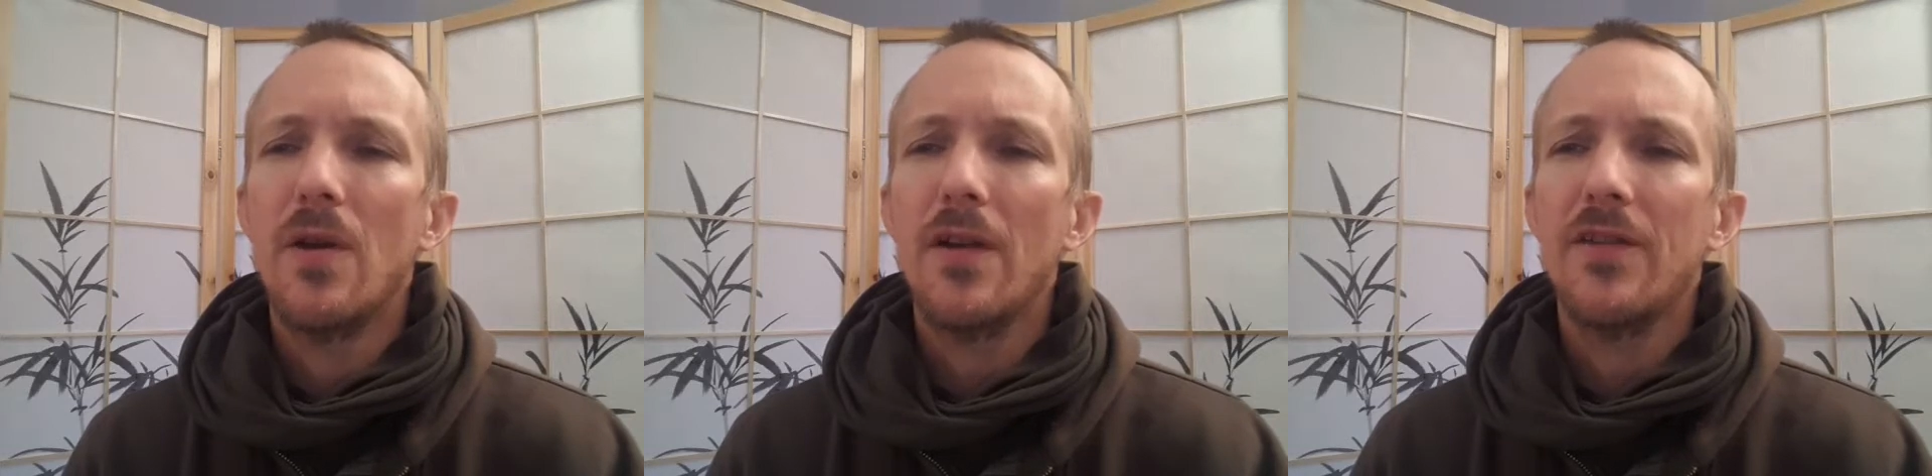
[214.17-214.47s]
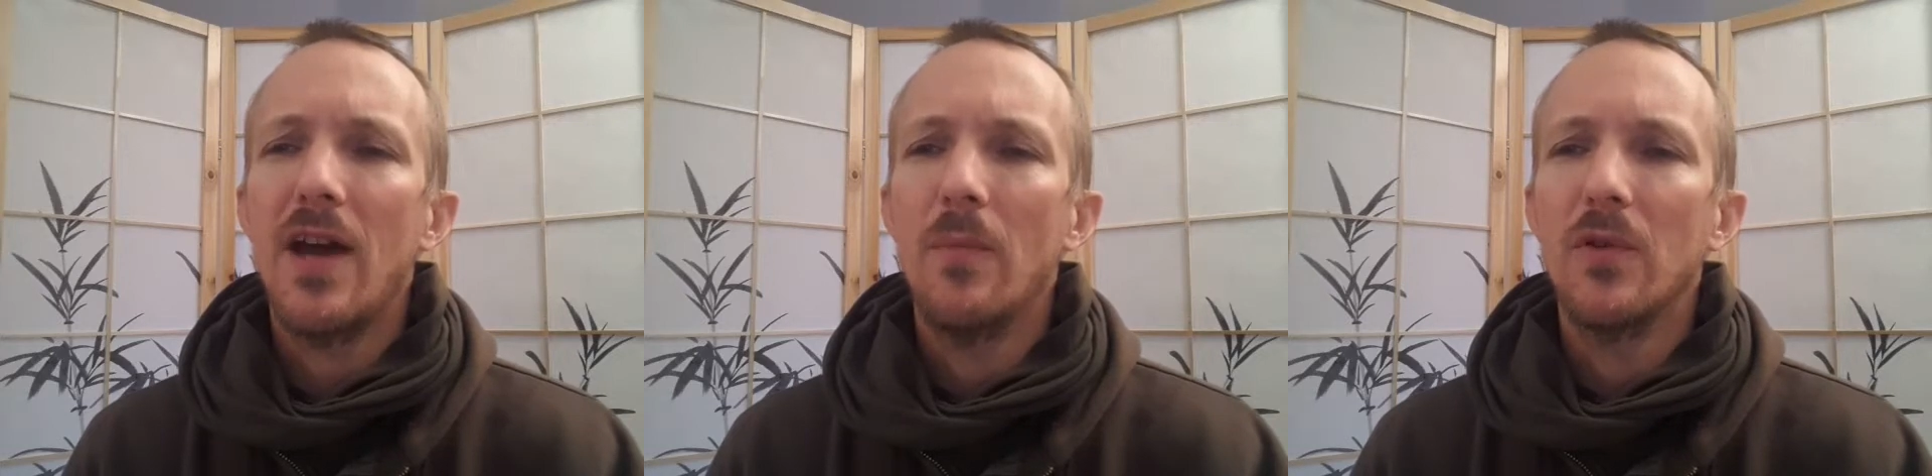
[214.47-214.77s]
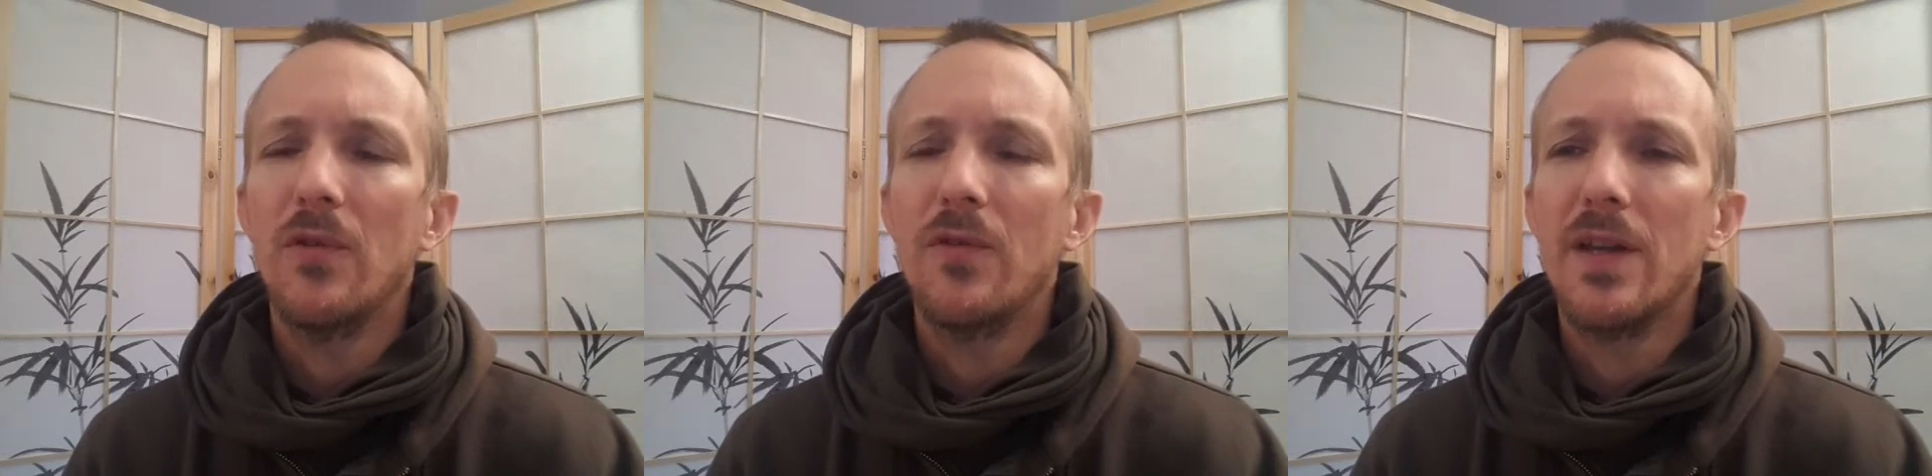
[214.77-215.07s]
Earth's
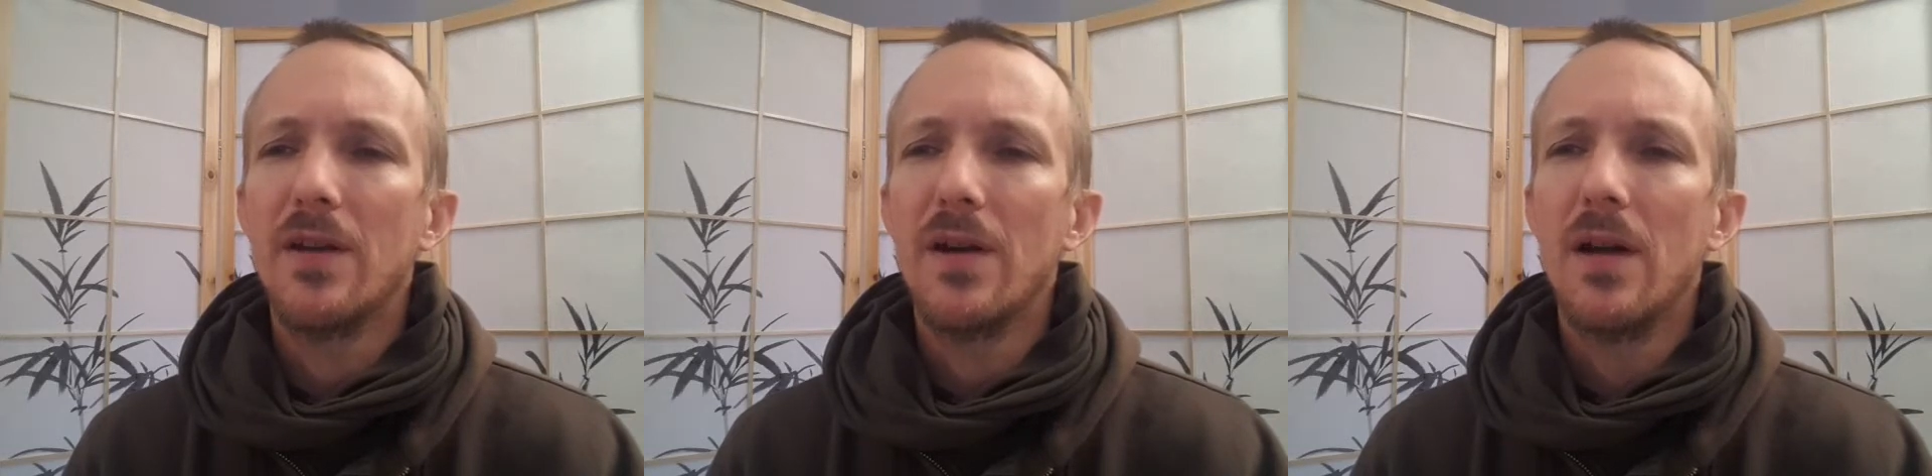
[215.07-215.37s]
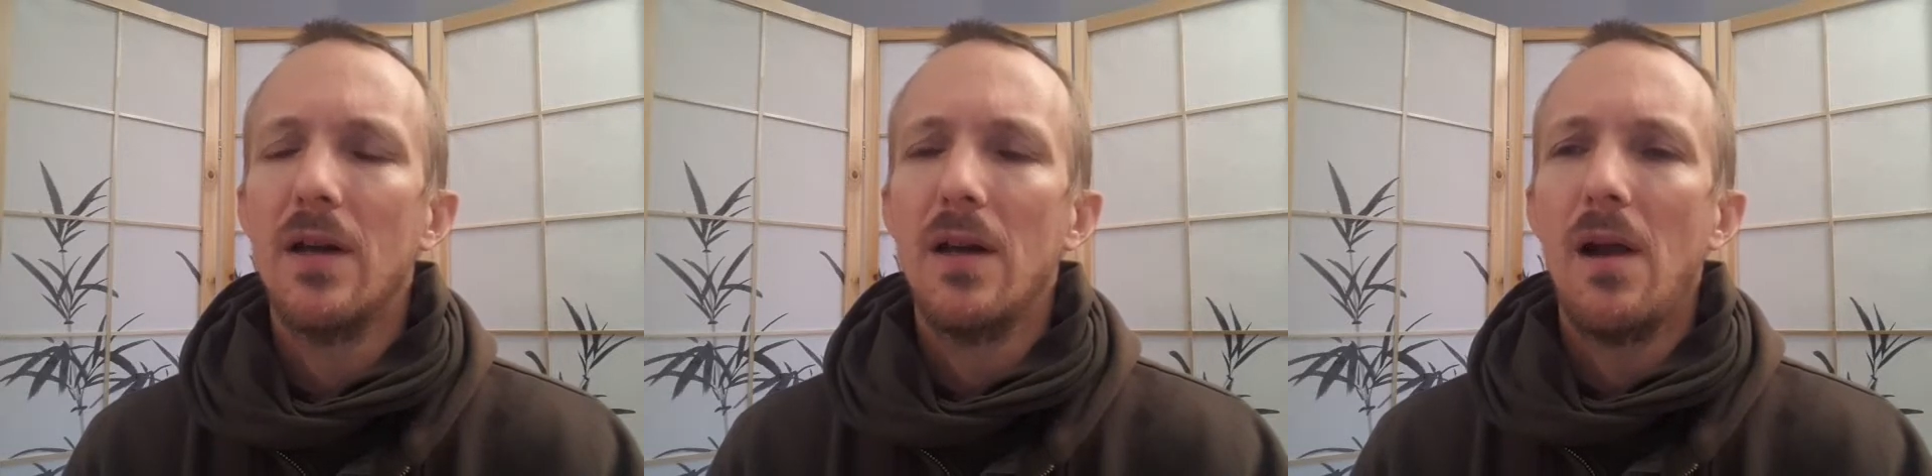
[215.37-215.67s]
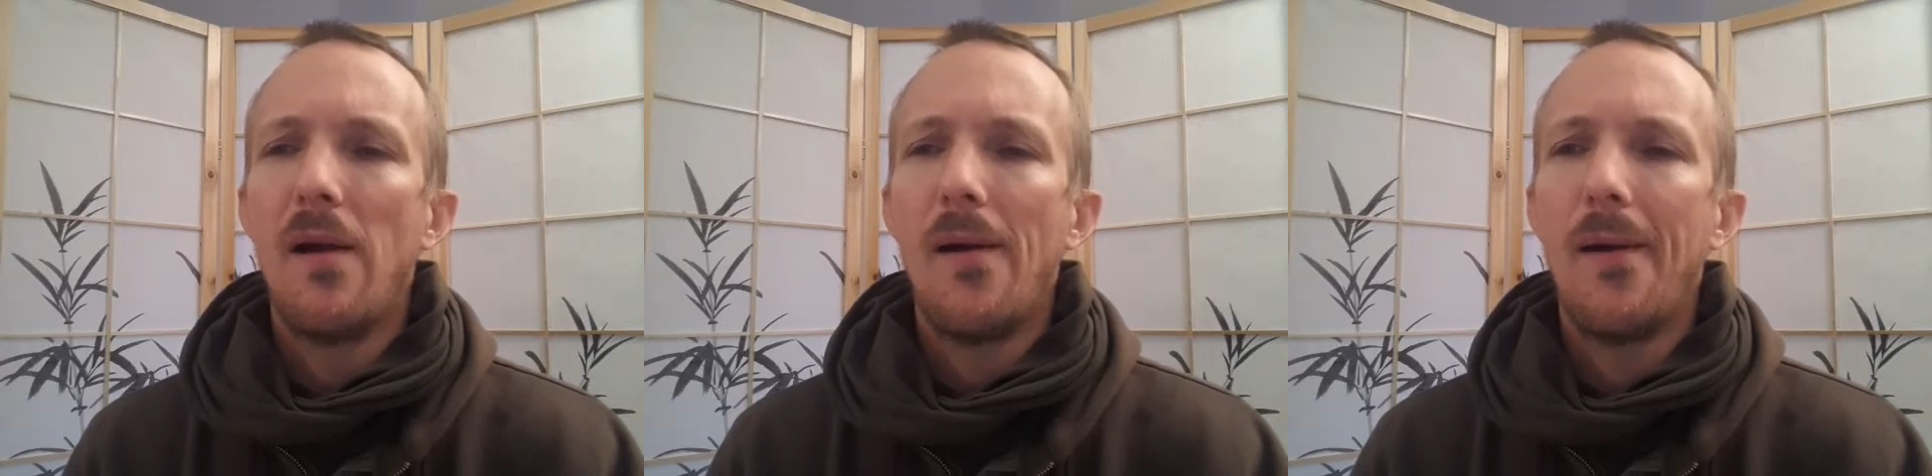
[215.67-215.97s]
atmosphere
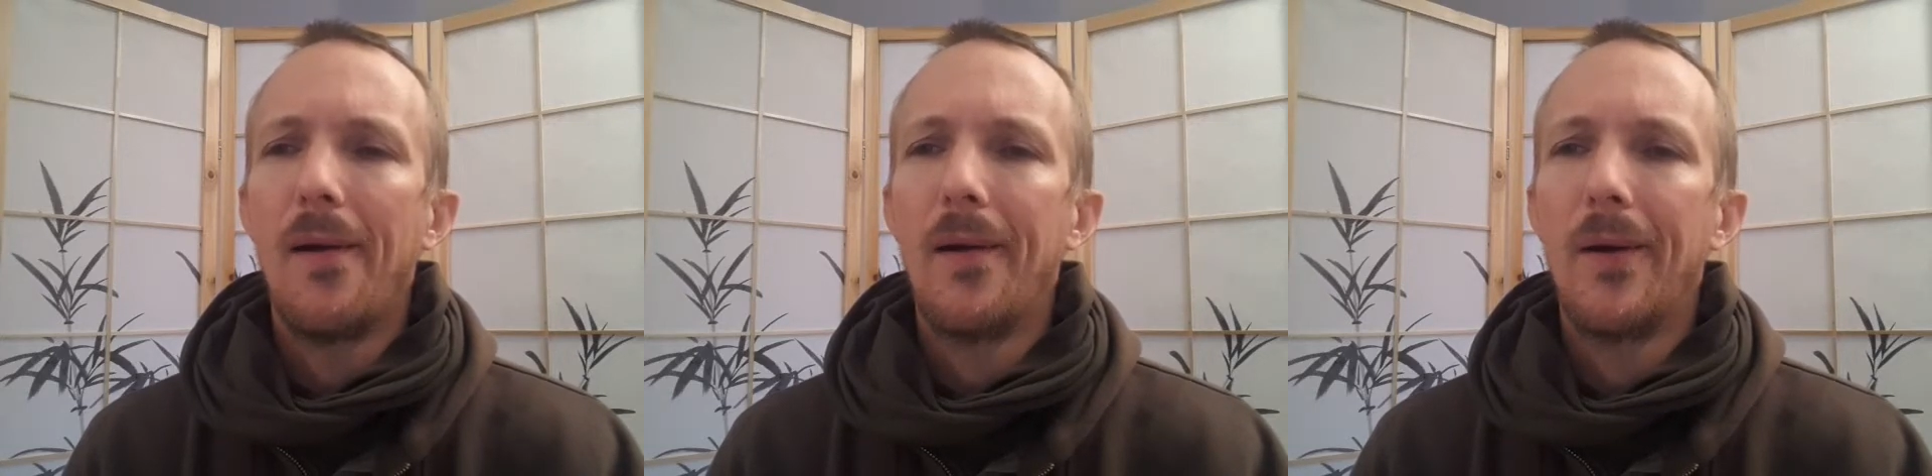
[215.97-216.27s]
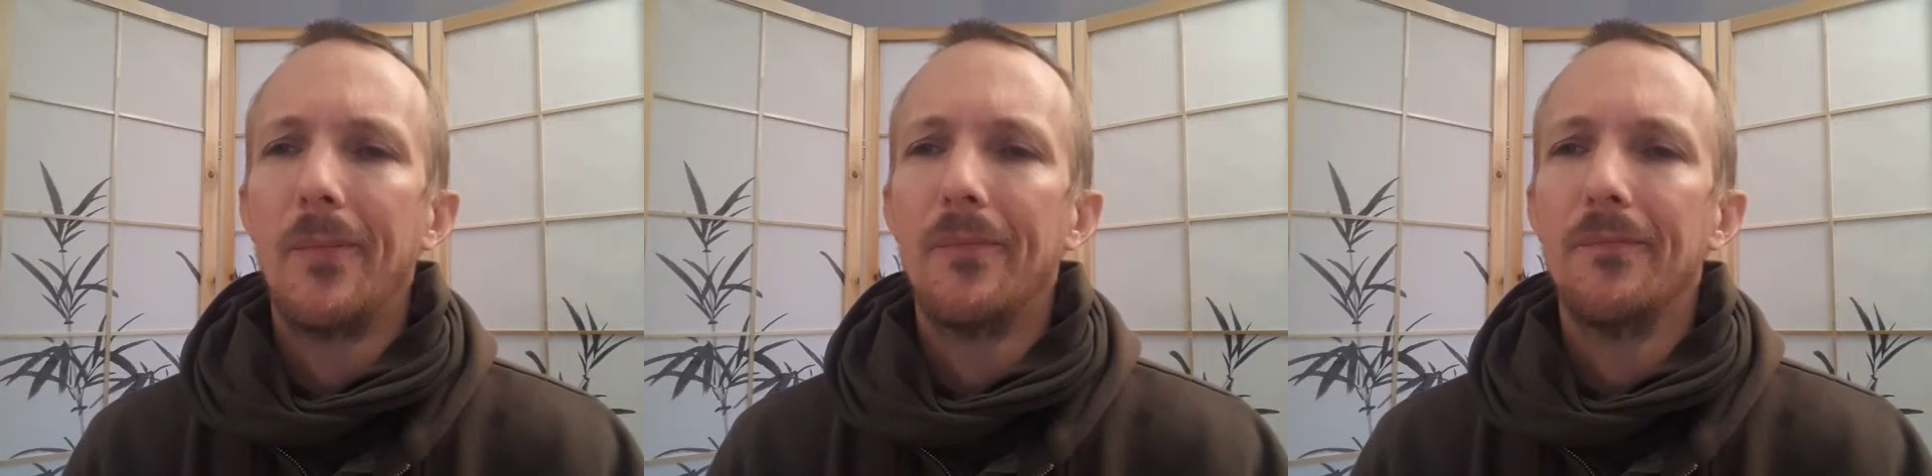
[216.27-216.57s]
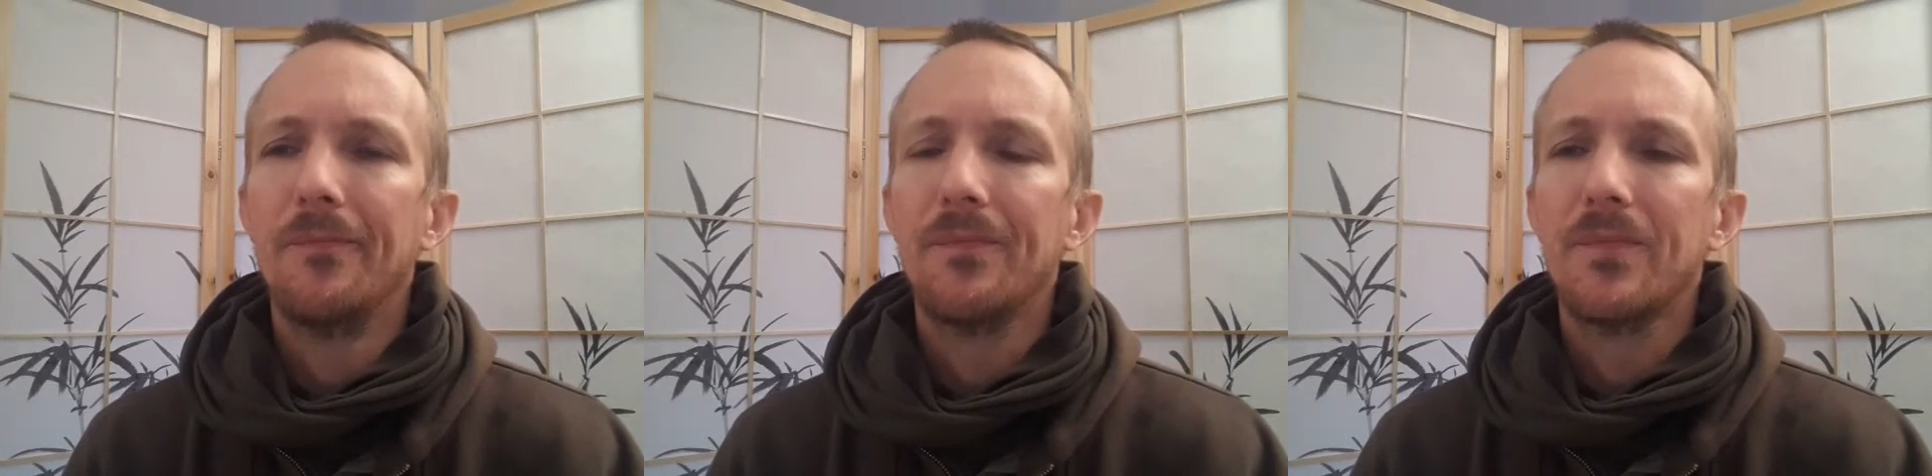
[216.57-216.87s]

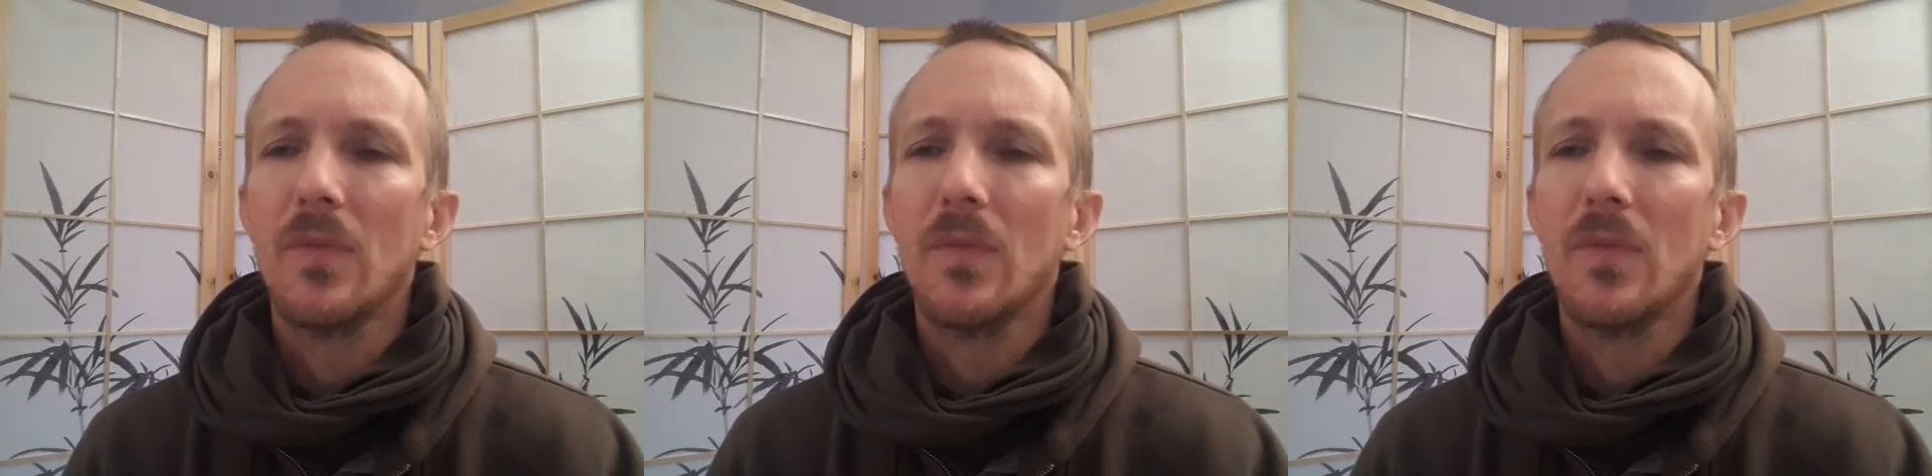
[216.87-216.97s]
um,